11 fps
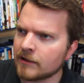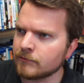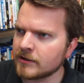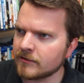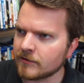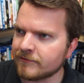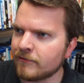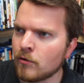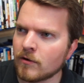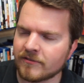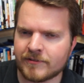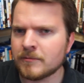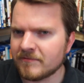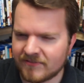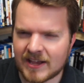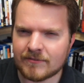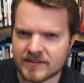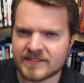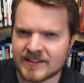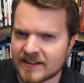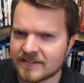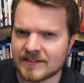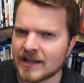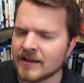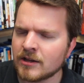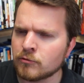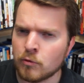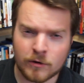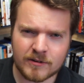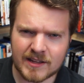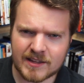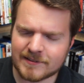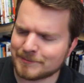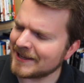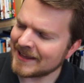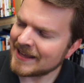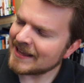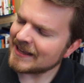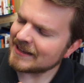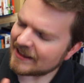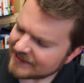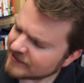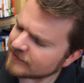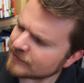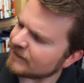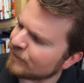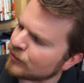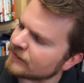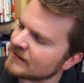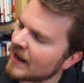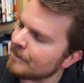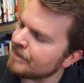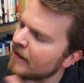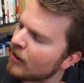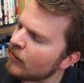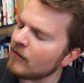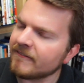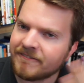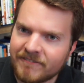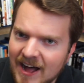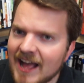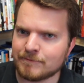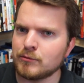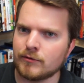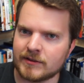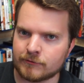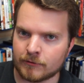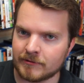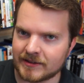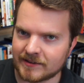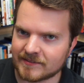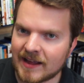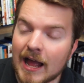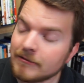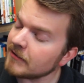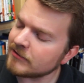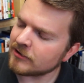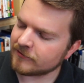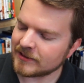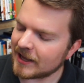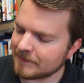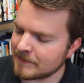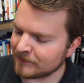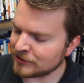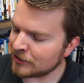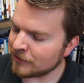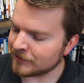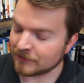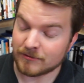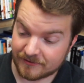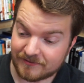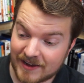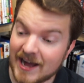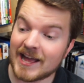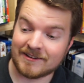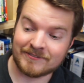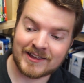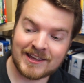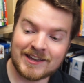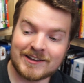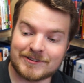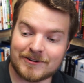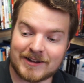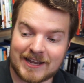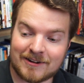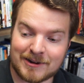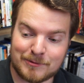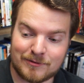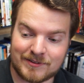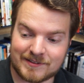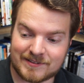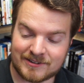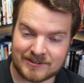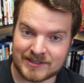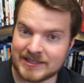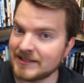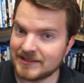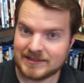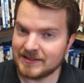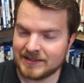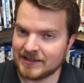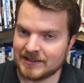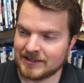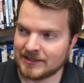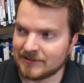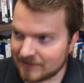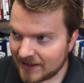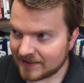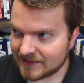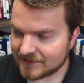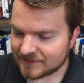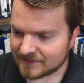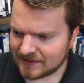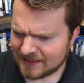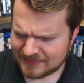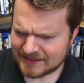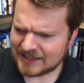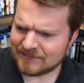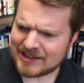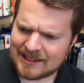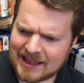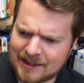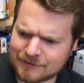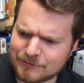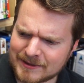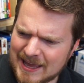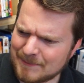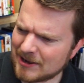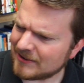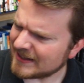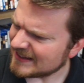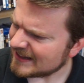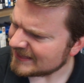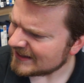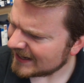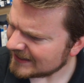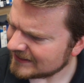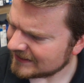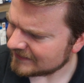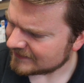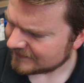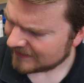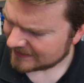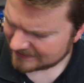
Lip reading: as one of those 4 film favorite sets that Warner does, but I think this was the first time all 5 movies were released. I don't even know if a lot of people know there were 5 Dirty Harry movies, so right, I think even that last one came out in the 90s, if I